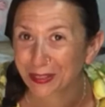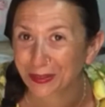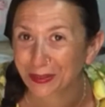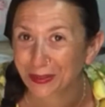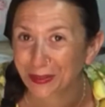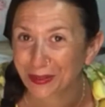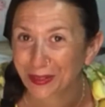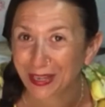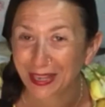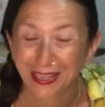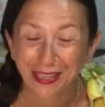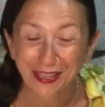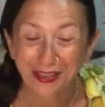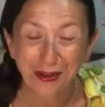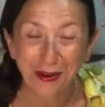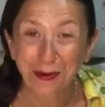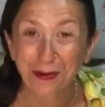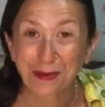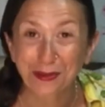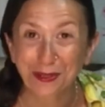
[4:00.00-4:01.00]
or
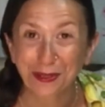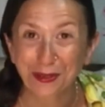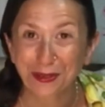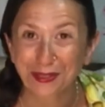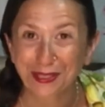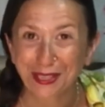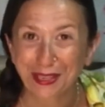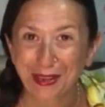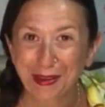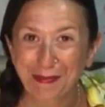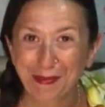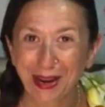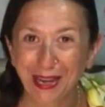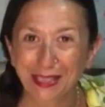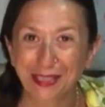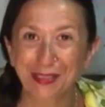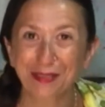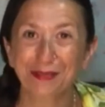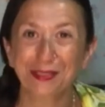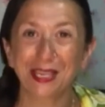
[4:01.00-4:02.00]
all sorts that you
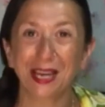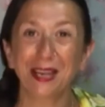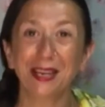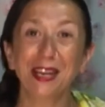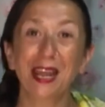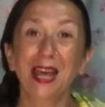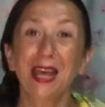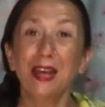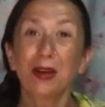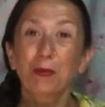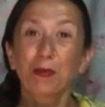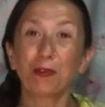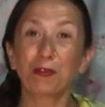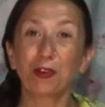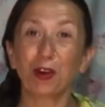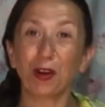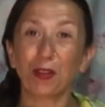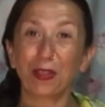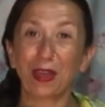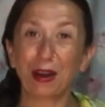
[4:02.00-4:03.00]
might have done, we've
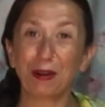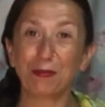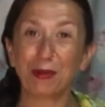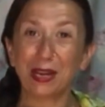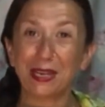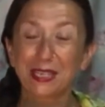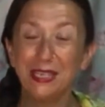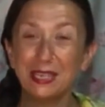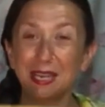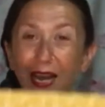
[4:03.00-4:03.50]
got that ready